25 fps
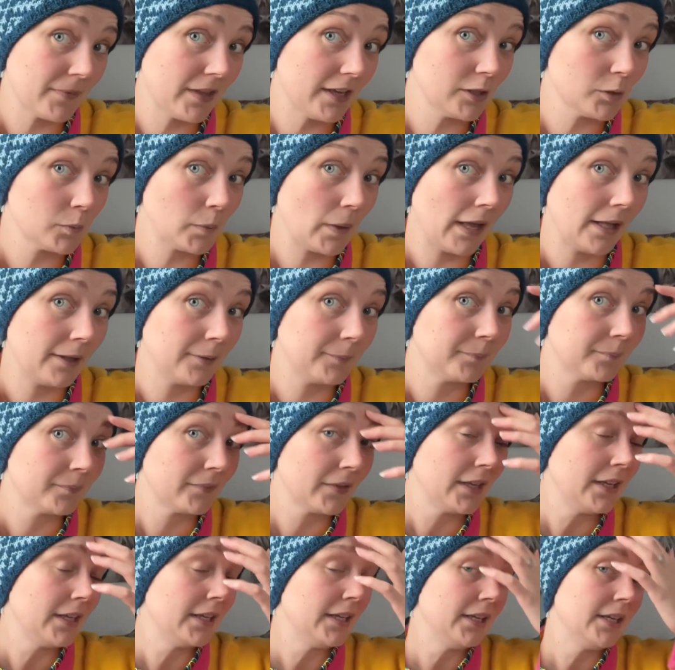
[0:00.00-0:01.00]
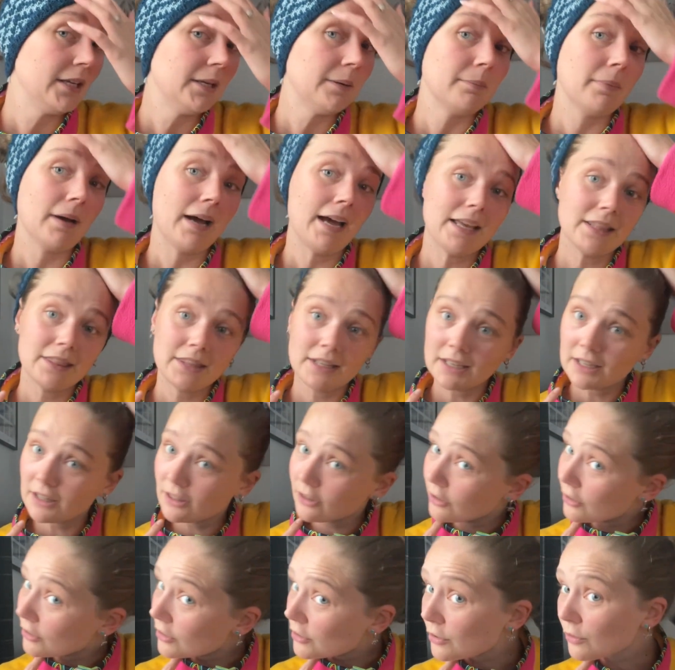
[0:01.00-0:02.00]
as well. But I think it
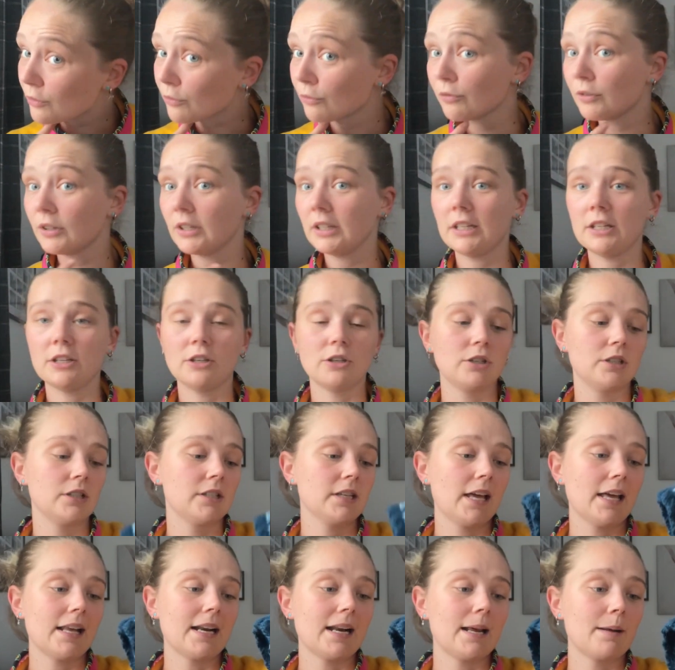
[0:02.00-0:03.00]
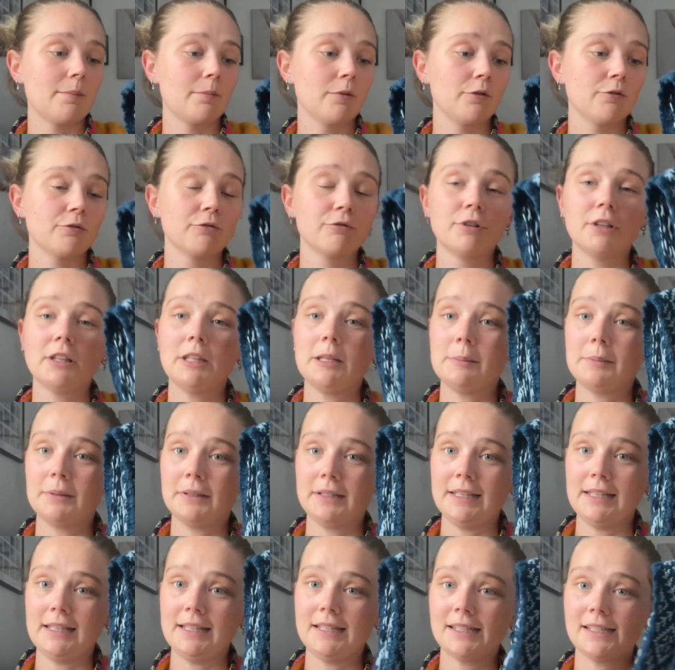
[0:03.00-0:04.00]
looks really good, and I'm really
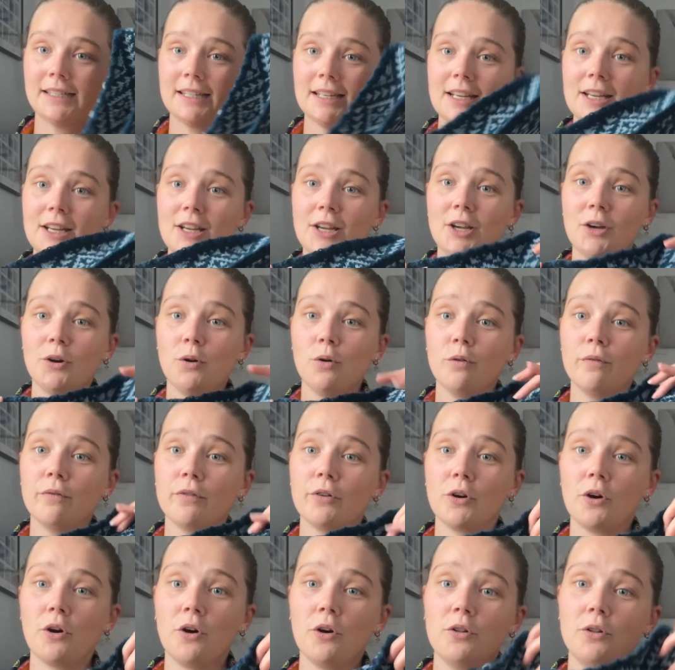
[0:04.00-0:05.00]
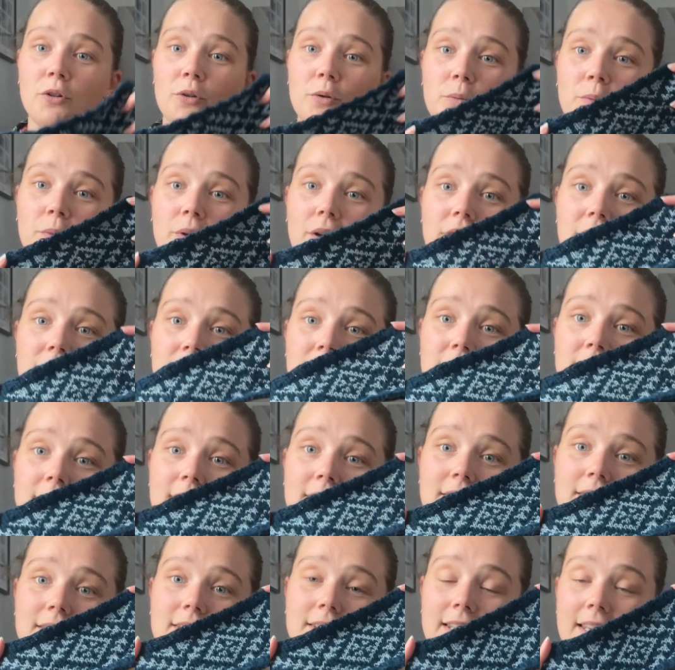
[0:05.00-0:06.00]
pleased overall with
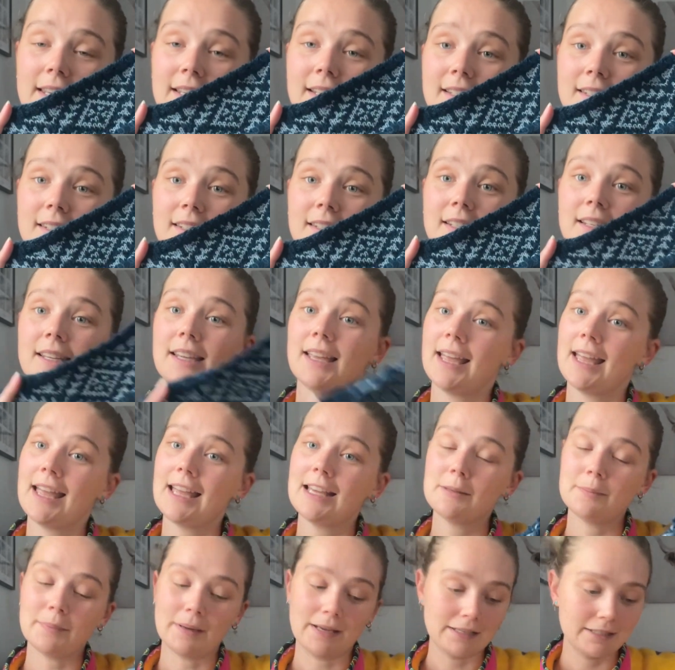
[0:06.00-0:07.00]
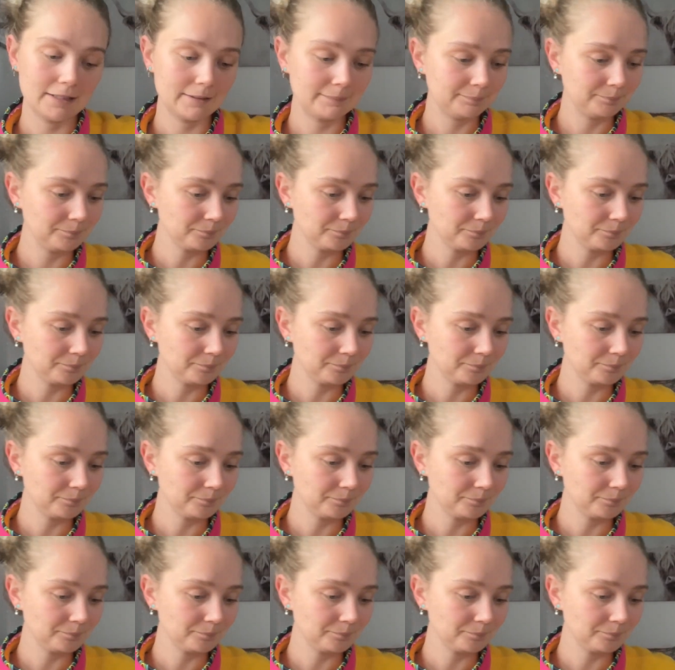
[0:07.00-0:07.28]
this headband.